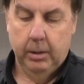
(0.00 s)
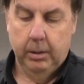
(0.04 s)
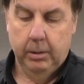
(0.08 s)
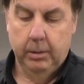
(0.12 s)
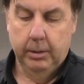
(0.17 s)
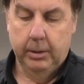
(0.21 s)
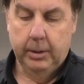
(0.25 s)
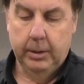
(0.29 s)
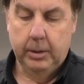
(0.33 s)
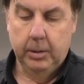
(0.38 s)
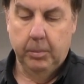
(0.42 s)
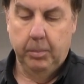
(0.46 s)

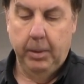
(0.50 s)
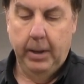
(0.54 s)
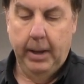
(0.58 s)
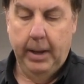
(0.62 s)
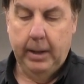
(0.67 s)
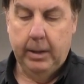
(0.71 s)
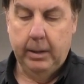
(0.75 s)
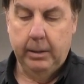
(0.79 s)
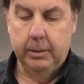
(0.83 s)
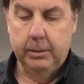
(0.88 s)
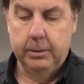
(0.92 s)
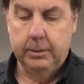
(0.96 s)
Look at the
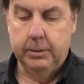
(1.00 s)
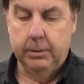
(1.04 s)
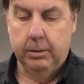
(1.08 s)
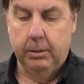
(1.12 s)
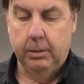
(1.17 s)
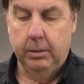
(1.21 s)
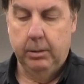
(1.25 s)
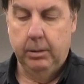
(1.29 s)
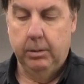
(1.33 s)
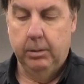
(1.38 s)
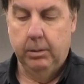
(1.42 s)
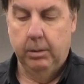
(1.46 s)
back of this
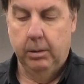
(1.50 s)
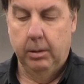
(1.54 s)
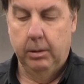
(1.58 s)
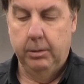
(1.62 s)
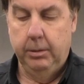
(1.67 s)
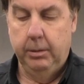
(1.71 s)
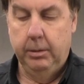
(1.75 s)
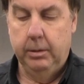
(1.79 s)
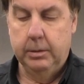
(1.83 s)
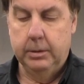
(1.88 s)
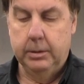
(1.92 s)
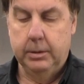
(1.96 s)
circuit card.
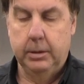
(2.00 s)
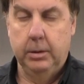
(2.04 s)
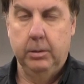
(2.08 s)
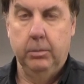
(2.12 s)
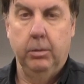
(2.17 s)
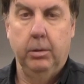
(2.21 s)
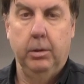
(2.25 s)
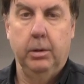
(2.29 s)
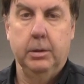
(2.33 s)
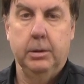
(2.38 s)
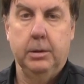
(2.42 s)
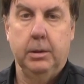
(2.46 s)
You can see
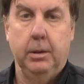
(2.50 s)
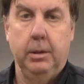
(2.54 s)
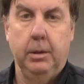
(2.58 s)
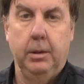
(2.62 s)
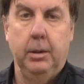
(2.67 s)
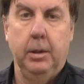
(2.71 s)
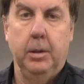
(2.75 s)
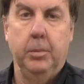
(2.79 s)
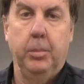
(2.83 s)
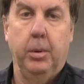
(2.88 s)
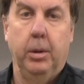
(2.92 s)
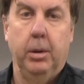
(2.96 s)
where it's
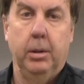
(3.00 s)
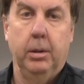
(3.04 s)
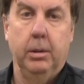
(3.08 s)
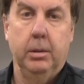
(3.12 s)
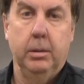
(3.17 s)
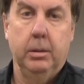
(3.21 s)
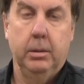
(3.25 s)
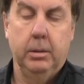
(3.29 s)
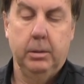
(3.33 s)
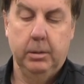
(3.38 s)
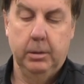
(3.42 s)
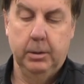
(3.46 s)
clearly
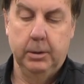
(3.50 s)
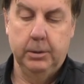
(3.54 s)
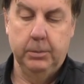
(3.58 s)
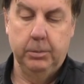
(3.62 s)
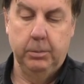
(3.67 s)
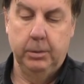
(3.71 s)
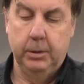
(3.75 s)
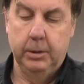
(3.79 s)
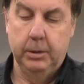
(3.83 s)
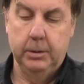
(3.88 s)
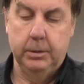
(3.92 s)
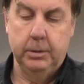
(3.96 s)
burned. This
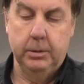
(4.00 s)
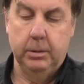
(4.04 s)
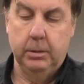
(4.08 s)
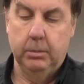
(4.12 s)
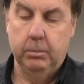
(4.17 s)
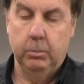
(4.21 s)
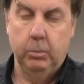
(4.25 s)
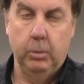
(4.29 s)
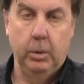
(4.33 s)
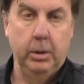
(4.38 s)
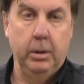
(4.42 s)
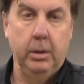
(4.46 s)
one is
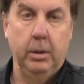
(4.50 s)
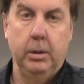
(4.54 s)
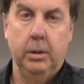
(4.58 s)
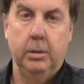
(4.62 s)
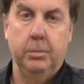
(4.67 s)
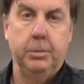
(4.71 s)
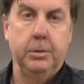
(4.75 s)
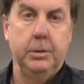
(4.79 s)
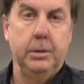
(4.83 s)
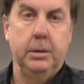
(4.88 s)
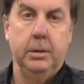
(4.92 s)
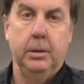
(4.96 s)

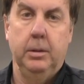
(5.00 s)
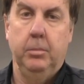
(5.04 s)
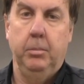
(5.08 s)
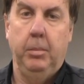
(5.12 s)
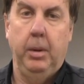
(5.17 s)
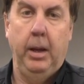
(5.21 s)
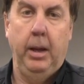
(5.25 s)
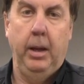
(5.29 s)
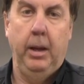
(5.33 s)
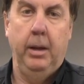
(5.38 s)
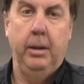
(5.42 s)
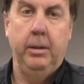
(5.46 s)
100%
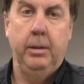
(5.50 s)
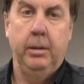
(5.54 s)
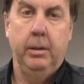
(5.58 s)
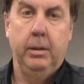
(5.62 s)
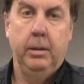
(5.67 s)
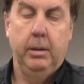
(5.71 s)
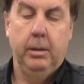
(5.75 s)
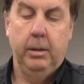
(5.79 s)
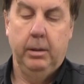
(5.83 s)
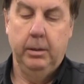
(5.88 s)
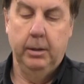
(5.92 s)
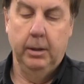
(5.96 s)
bad.
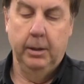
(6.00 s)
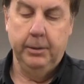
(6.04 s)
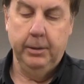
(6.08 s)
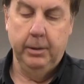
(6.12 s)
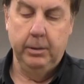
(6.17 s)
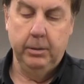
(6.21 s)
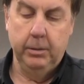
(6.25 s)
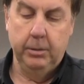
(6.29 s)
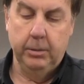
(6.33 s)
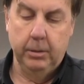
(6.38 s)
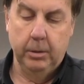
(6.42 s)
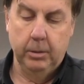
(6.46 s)

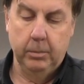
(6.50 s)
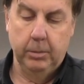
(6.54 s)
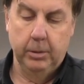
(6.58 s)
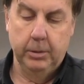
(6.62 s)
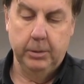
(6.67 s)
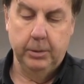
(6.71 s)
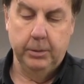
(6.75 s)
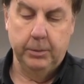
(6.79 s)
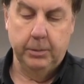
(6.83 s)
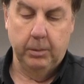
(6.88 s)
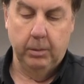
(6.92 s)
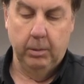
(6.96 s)
Nothing to do but
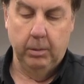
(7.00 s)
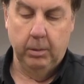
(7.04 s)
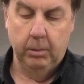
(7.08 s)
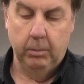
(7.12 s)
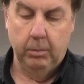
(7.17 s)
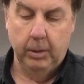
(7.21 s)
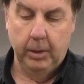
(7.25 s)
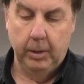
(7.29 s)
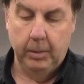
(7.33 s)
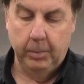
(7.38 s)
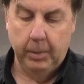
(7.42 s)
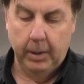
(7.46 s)
to throw it
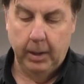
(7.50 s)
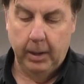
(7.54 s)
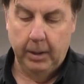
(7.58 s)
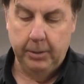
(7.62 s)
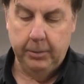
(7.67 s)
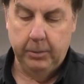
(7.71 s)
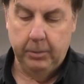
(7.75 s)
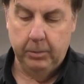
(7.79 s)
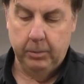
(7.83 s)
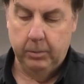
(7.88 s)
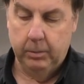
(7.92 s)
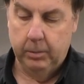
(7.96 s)
away, buy a
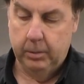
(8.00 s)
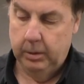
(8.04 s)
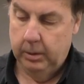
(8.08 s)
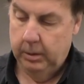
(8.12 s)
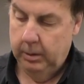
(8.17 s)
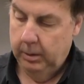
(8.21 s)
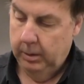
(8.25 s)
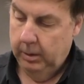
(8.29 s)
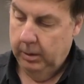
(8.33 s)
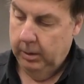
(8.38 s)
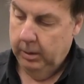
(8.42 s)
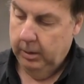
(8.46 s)
new one,
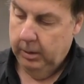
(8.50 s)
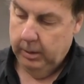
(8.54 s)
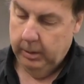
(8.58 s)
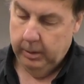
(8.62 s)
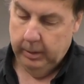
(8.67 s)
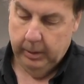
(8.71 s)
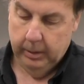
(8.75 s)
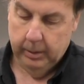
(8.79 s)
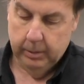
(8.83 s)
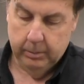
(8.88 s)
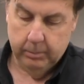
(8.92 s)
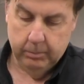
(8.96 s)

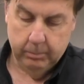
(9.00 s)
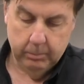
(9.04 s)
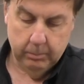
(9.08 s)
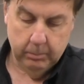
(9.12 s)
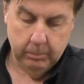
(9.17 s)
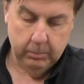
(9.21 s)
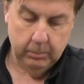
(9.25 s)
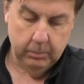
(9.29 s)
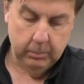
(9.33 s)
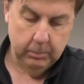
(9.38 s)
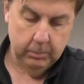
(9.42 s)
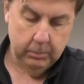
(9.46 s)
and
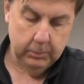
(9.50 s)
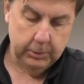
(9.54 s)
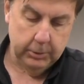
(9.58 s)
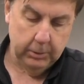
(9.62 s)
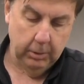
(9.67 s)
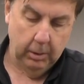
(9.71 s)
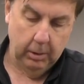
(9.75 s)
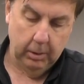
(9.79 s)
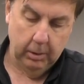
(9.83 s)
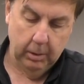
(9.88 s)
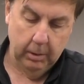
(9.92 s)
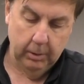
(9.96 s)

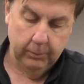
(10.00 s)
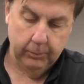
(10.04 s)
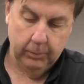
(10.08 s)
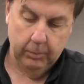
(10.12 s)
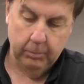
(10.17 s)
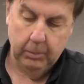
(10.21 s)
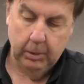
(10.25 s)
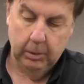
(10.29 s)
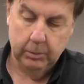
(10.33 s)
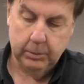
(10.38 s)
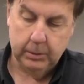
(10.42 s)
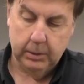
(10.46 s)
start over.
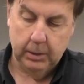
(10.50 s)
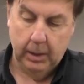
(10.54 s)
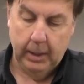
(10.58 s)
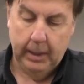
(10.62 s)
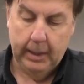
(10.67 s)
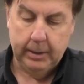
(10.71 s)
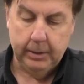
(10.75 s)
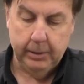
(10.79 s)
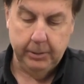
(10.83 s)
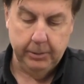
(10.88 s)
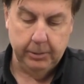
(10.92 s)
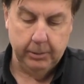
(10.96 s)
Most
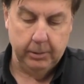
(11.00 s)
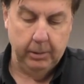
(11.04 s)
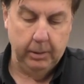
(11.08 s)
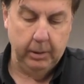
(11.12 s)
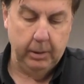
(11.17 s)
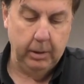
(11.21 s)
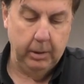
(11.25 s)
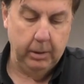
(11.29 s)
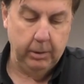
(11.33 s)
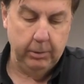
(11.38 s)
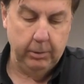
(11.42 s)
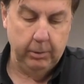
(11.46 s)
likely you're going to
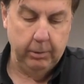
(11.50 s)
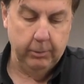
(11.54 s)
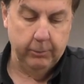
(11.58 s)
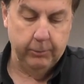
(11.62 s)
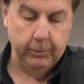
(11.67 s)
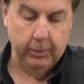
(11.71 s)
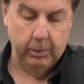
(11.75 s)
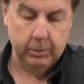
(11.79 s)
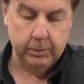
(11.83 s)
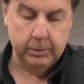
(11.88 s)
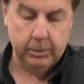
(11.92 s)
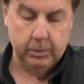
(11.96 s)
get a
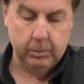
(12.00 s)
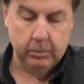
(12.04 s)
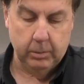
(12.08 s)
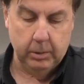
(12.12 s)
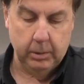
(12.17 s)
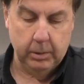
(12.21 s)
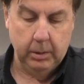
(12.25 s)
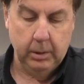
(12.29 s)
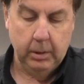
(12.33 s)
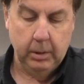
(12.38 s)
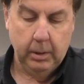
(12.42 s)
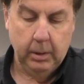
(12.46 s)
universal
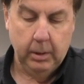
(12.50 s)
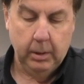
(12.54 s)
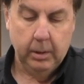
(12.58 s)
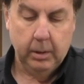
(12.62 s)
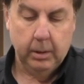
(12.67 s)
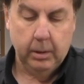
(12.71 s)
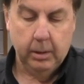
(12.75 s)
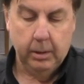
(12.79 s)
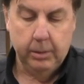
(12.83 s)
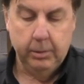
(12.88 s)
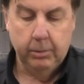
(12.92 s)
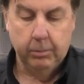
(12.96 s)
one,
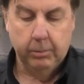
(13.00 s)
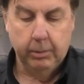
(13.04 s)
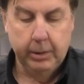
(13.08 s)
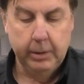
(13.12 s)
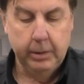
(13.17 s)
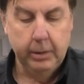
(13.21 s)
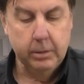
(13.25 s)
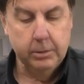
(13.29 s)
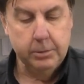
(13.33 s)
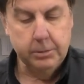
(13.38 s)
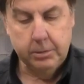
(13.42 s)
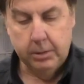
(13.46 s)
and you read
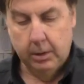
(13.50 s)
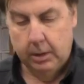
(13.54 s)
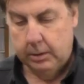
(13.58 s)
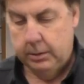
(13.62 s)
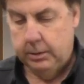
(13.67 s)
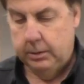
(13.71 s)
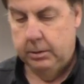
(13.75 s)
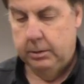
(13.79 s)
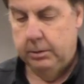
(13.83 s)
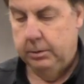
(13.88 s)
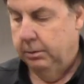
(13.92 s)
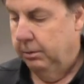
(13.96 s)
the
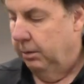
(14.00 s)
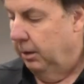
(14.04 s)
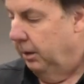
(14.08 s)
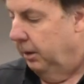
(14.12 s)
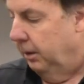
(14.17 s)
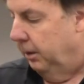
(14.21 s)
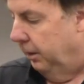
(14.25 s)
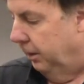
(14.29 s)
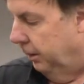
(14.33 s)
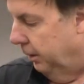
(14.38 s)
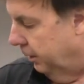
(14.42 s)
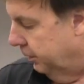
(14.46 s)
instructions, you'll get
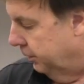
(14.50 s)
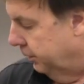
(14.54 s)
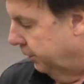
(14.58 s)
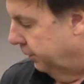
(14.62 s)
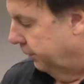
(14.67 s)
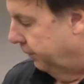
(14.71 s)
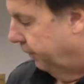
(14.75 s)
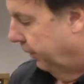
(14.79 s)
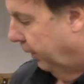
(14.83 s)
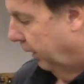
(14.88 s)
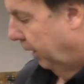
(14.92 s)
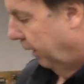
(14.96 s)
it in there just
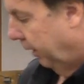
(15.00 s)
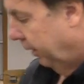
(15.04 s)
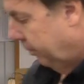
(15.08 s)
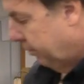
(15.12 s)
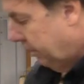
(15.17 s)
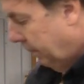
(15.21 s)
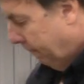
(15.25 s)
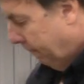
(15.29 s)
fine.